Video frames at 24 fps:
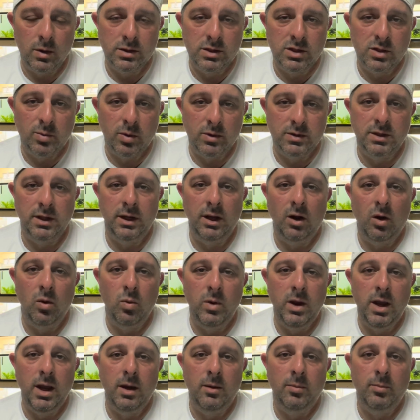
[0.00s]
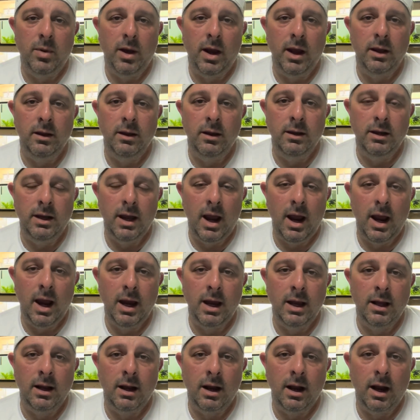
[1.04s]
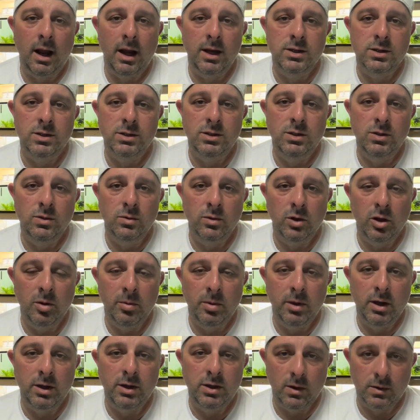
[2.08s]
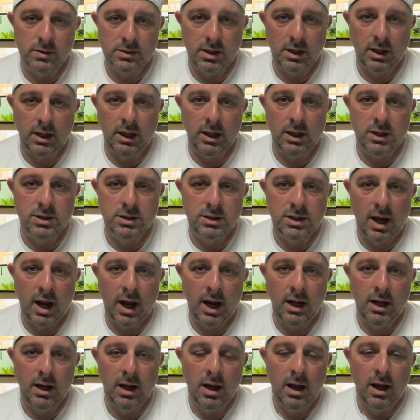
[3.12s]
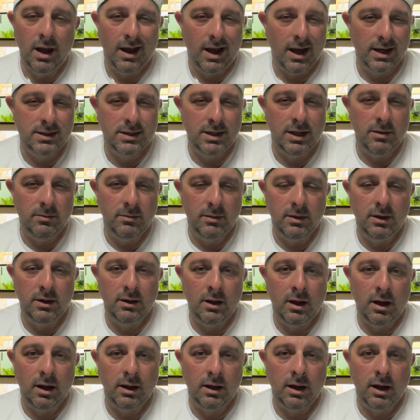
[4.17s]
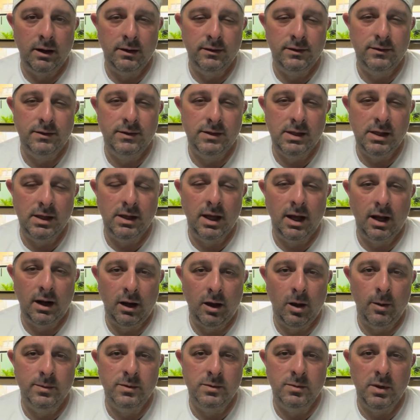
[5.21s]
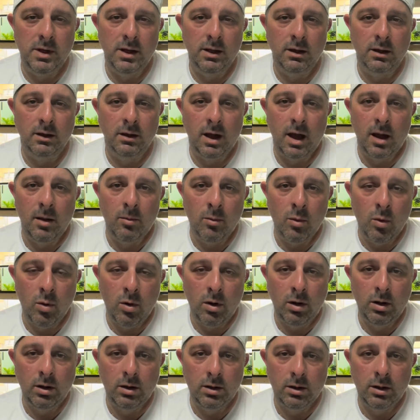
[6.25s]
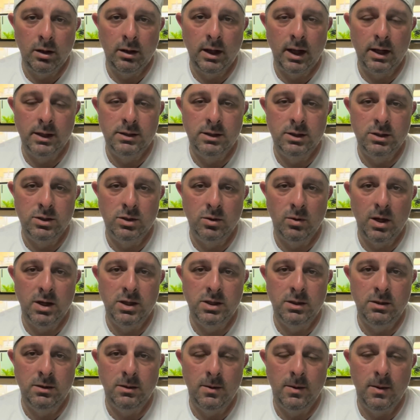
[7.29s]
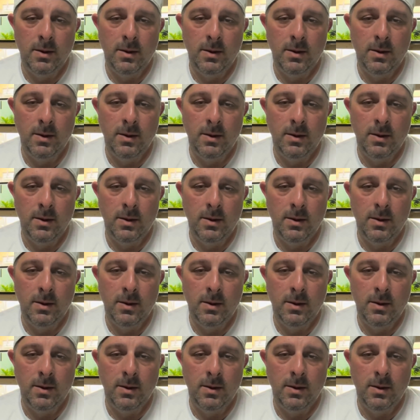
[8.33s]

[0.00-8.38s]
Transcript: is supposed to get a week by the day, and then I just do a little bit of dosing each day. I see that helps me a lot more in that situation.